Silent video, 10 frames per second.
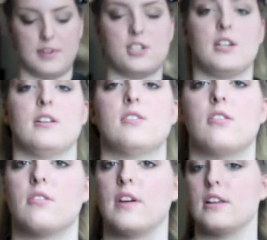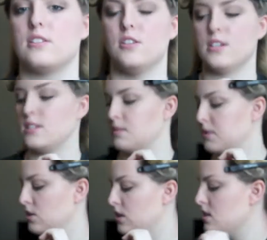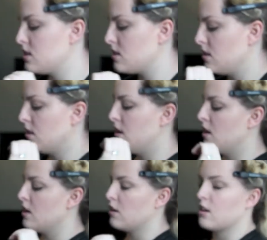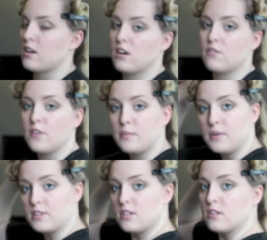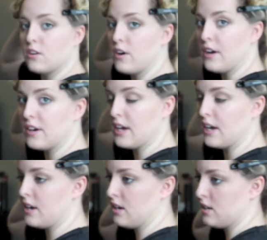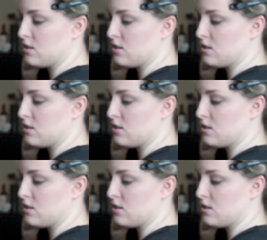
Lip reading: actually going to turn around so you can see me do this. You're going to go from also the crown again,